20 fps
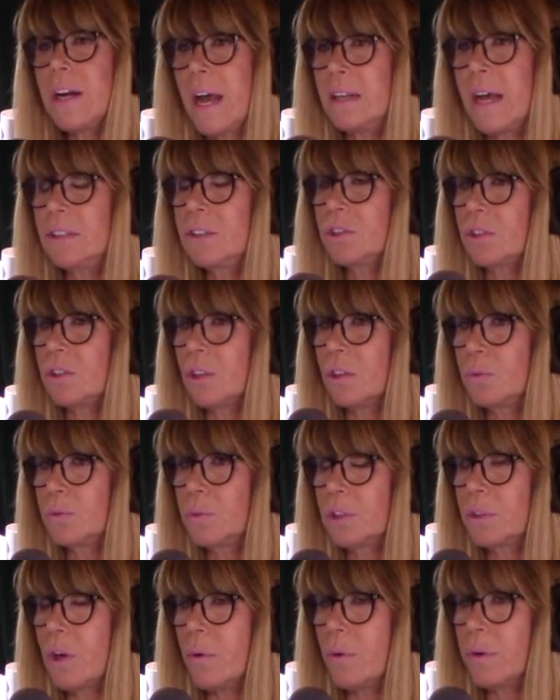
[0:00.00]
that Alex
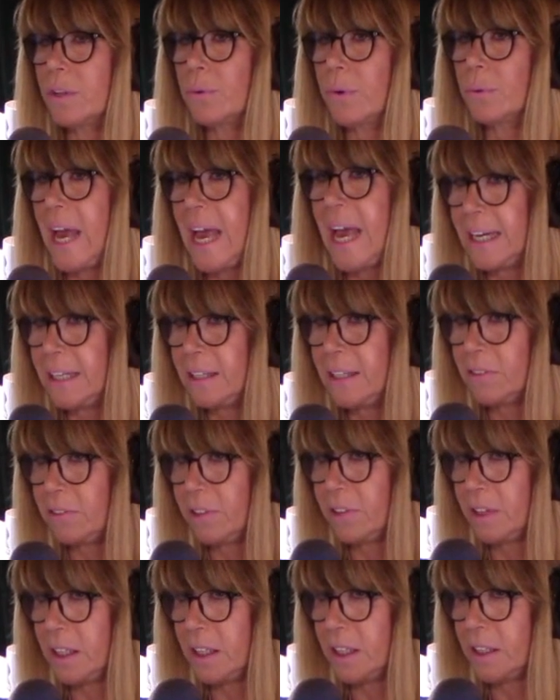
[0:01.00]
Jones was going through a
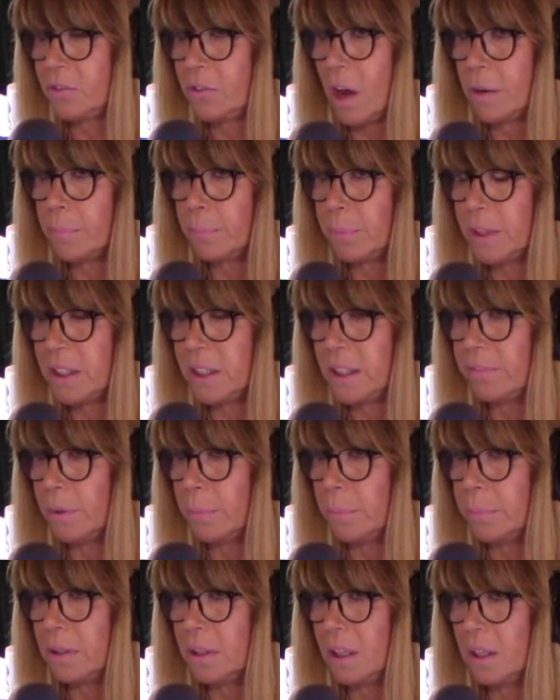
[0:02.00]
heinous, hideous,
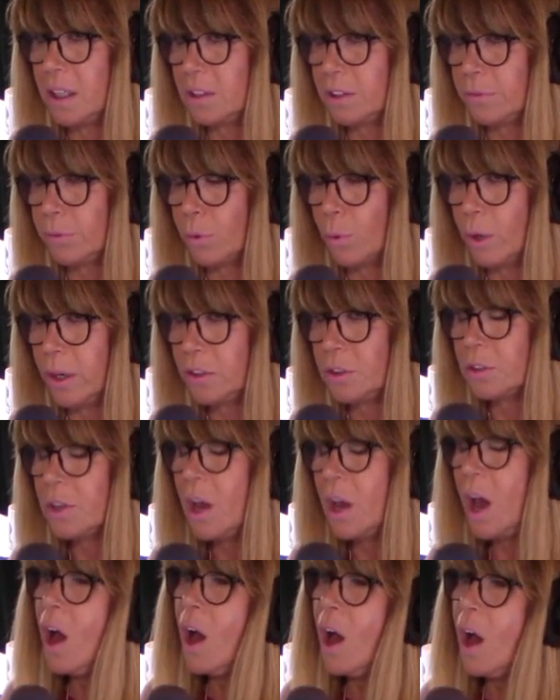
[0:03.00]
unbelievable
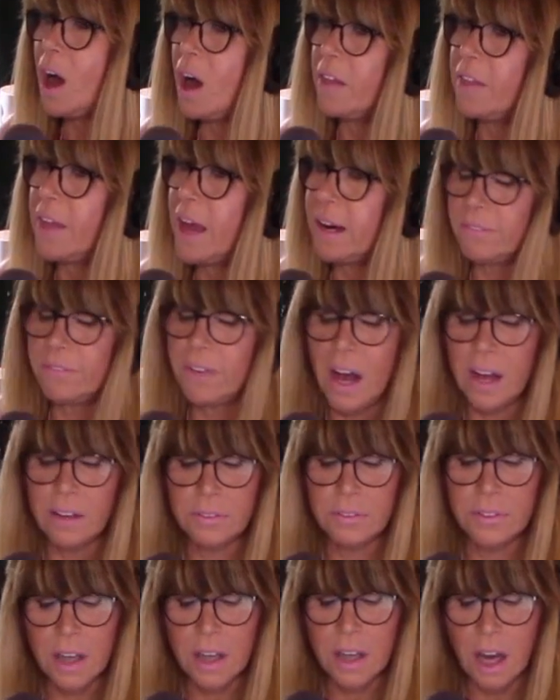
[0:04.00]
divorce that
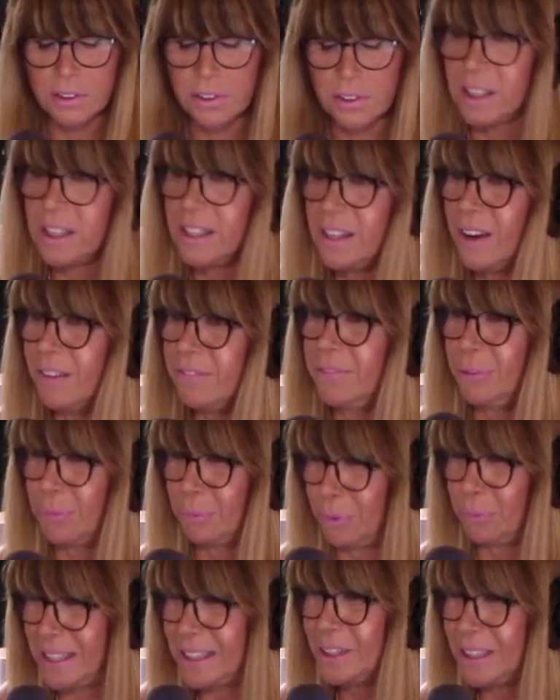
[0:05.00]
involves the custody of
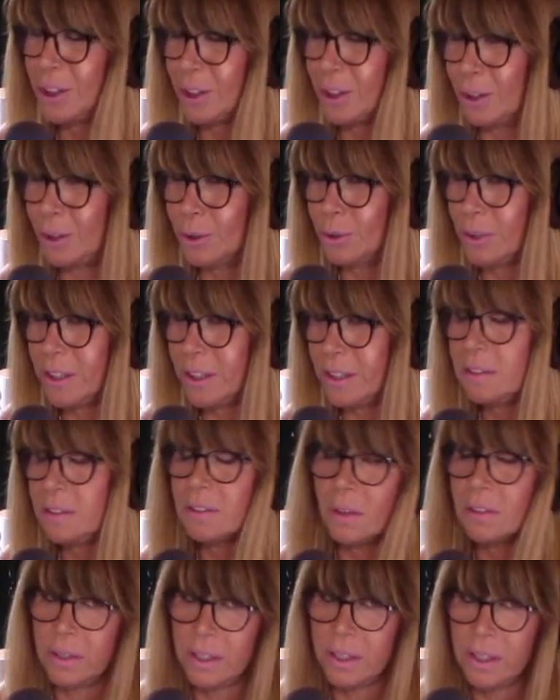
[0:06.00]
3 children?
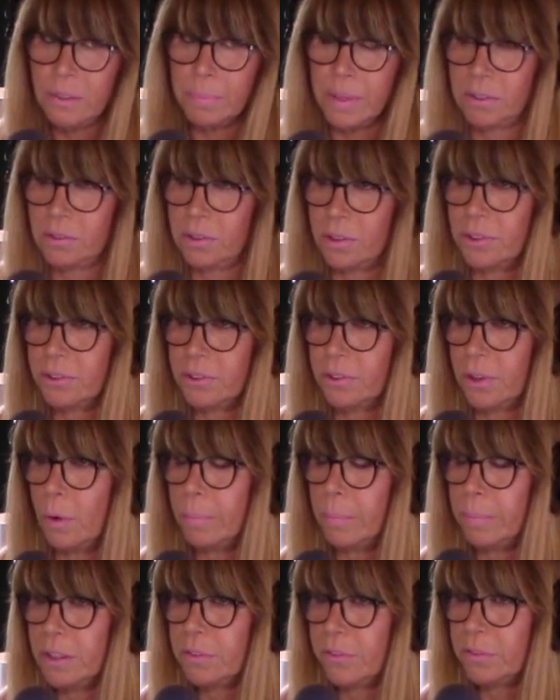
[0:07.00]
So his missiles
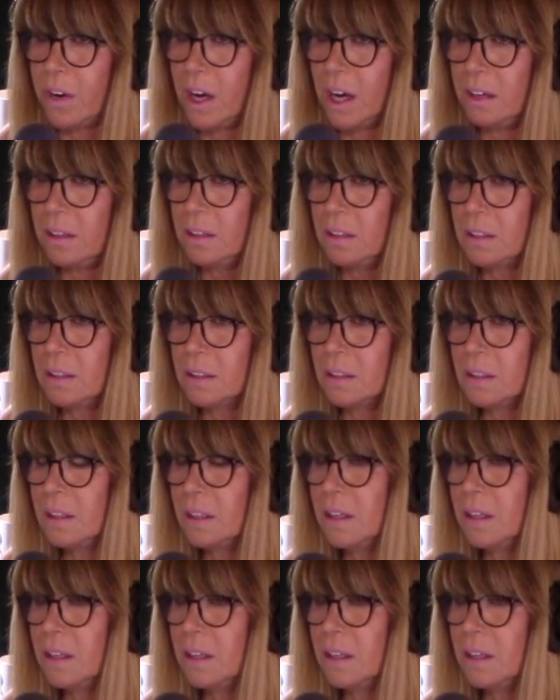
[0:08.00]
don't misfire.